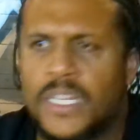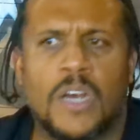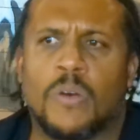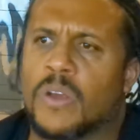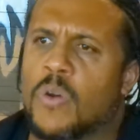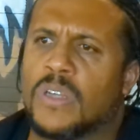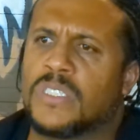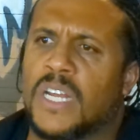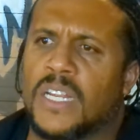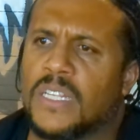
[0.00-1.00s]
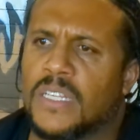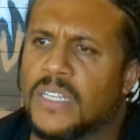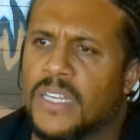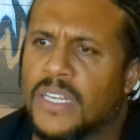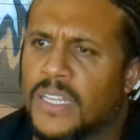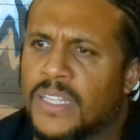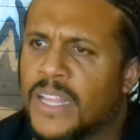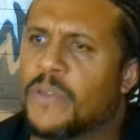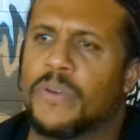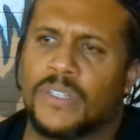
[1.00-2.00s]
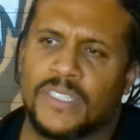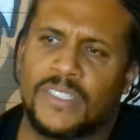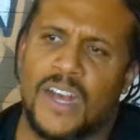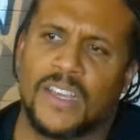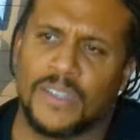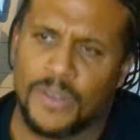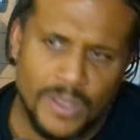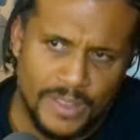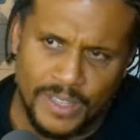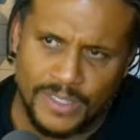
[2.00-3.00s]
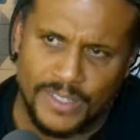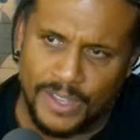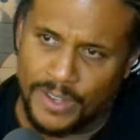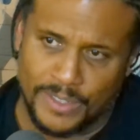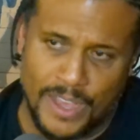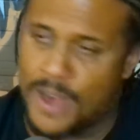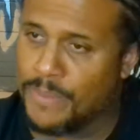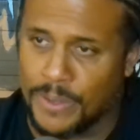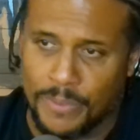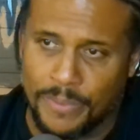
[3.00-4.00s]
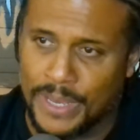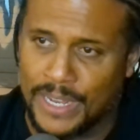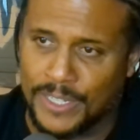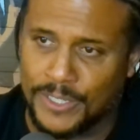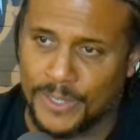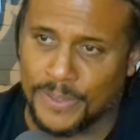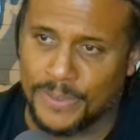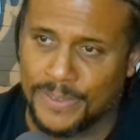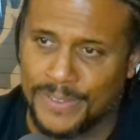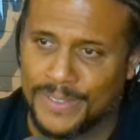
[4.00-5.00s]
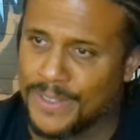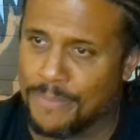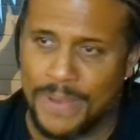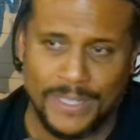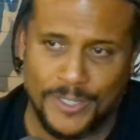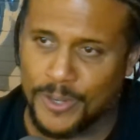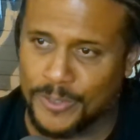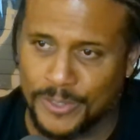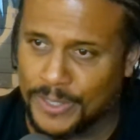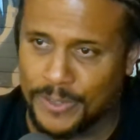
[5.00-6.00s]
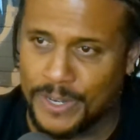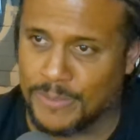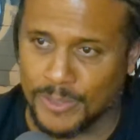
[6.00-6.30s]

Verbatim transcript: No, you know? of course not. Like like sometimes we were just talking, it's like it's on comedy when we got a show. Yeah, the best jokes are in the green